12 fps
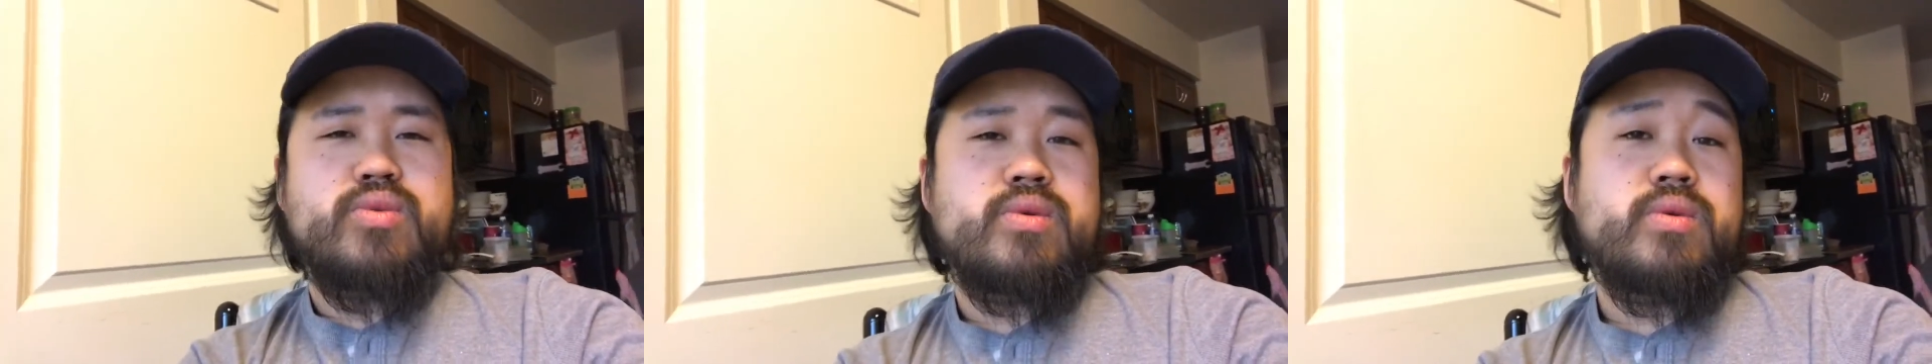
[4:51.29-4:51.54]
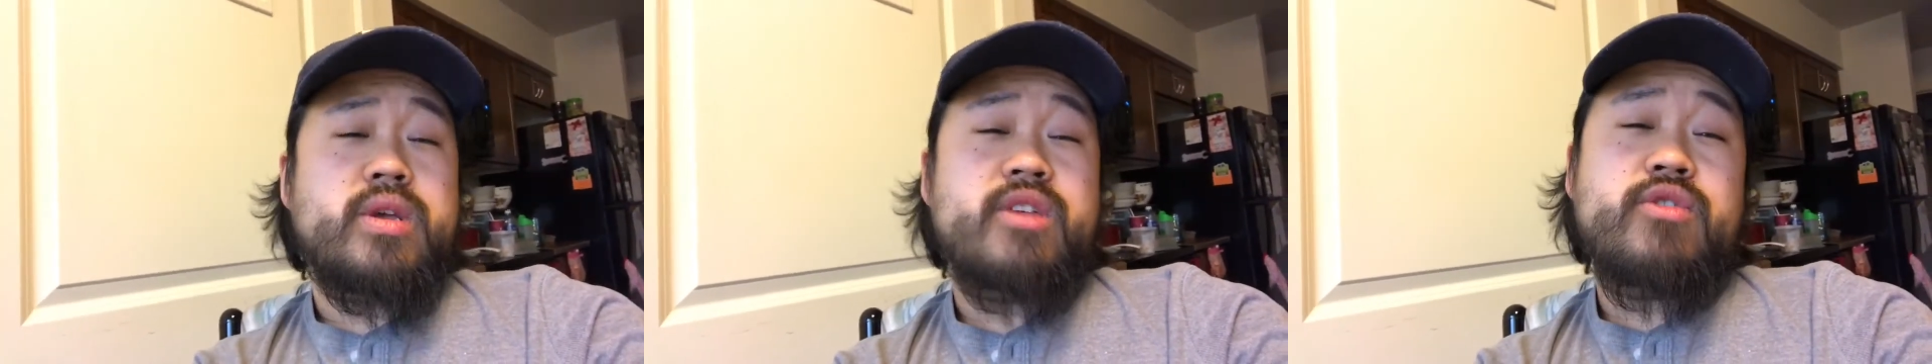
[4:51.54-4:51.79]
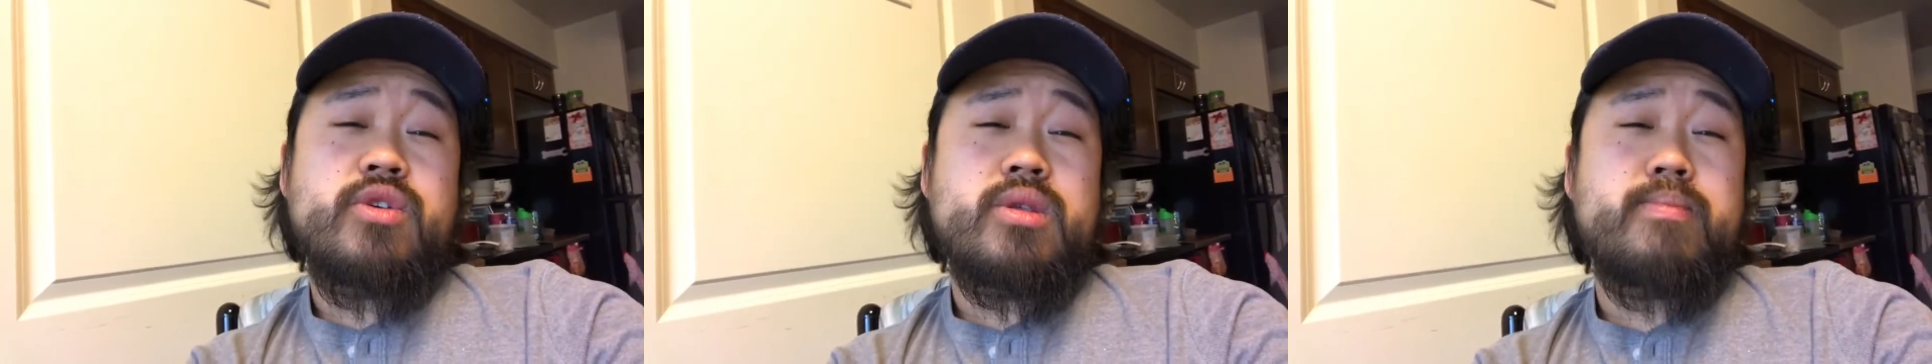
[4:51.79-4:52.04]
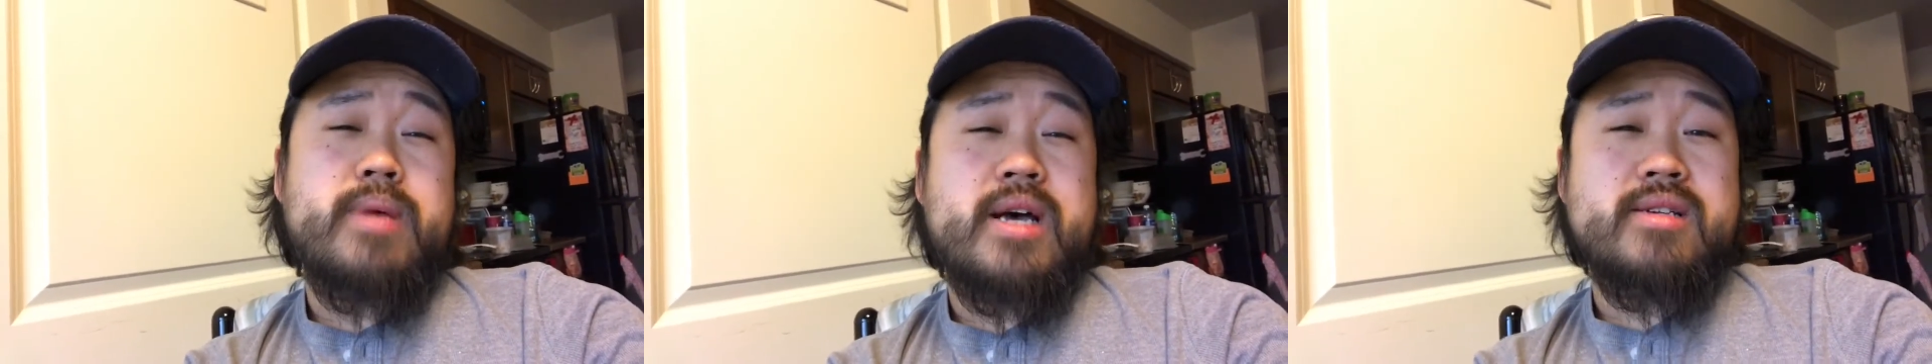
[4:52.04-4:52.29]
one will give you
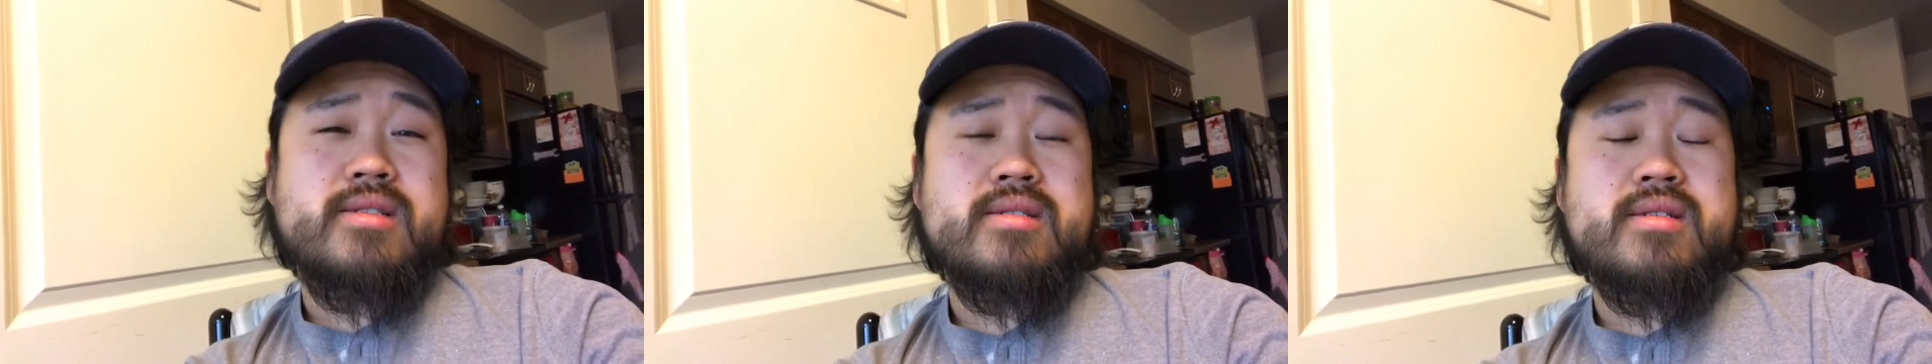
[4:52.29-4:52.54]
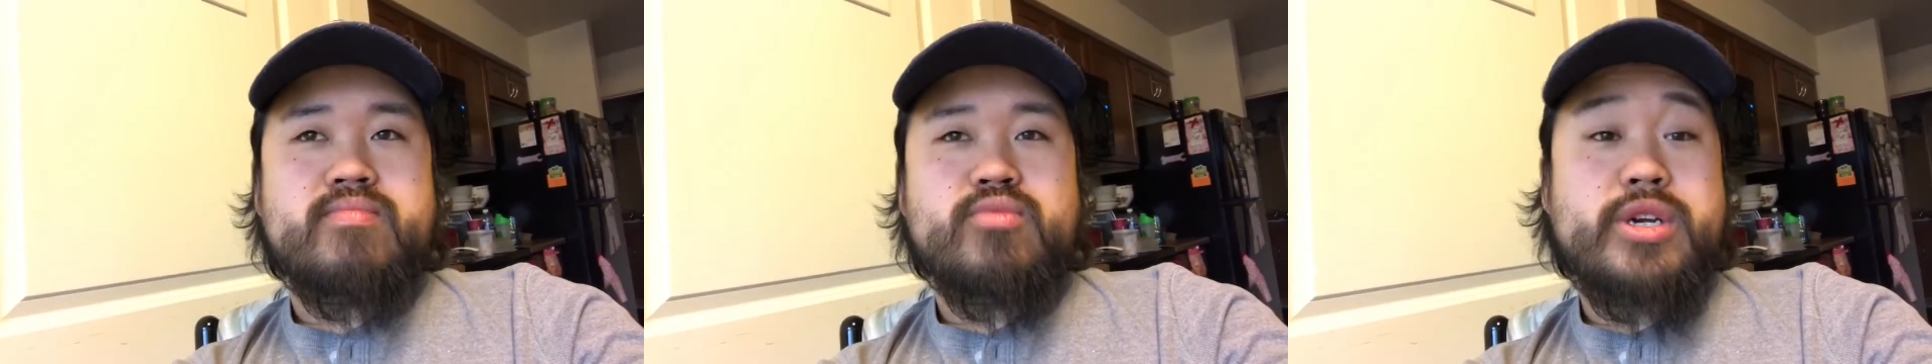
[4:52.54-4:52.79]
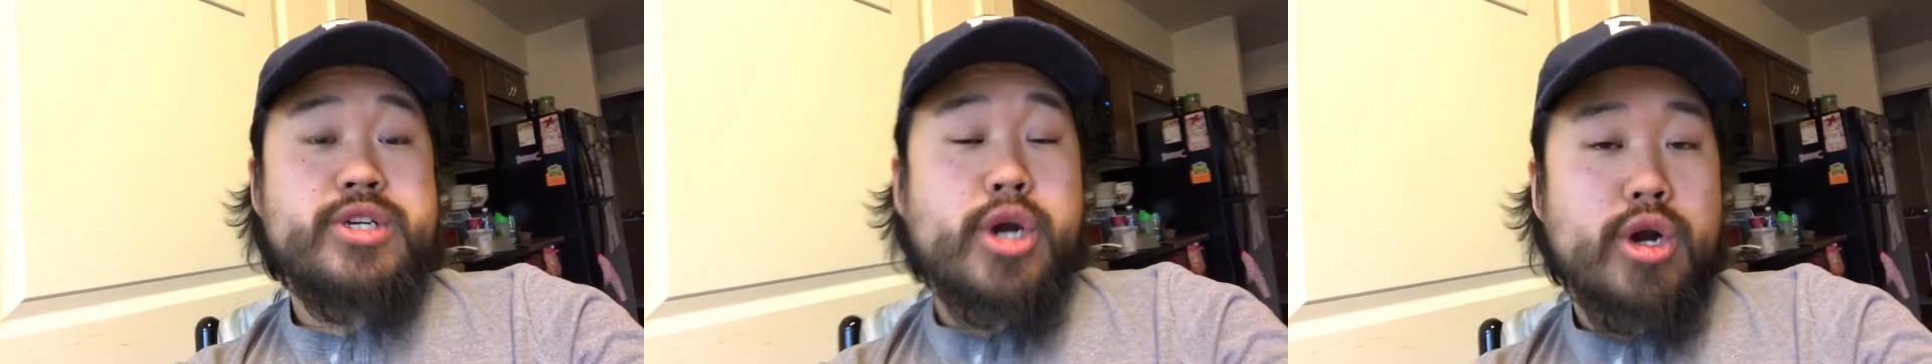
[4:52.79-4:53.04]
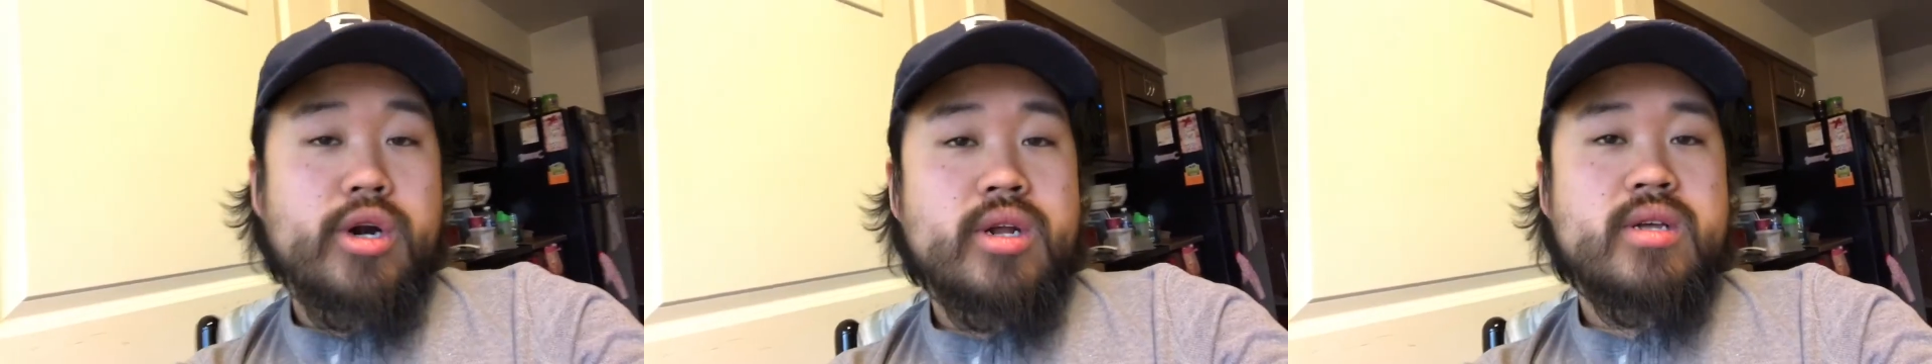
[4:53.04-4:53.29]
the best
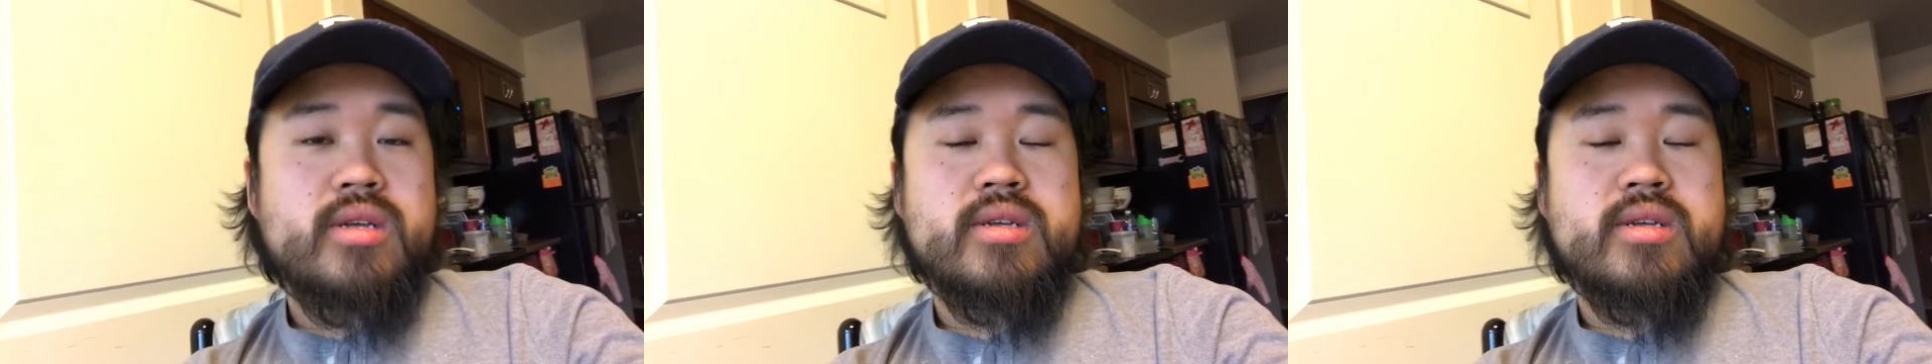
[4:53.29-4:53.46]
return.